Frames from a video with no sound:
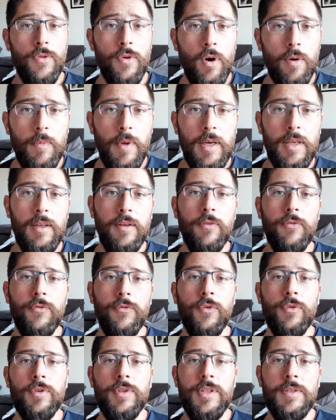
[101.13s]
Normally,
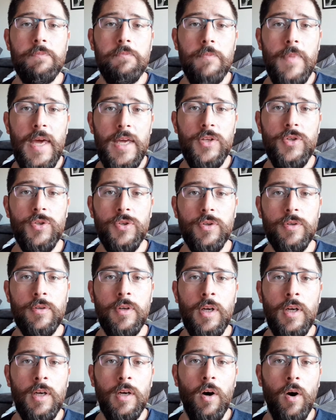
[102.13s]
for this
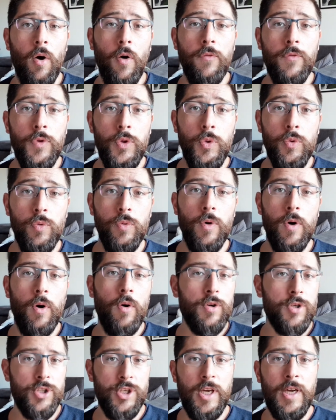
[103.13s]
measure of EU
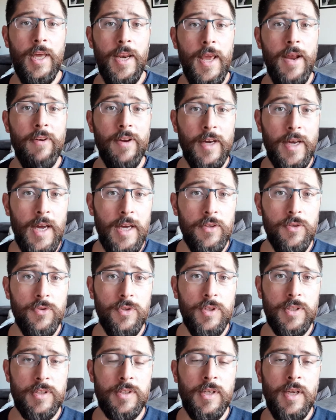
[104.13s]
or Schengen area
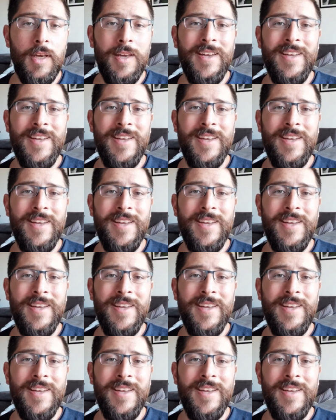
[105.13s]
countries,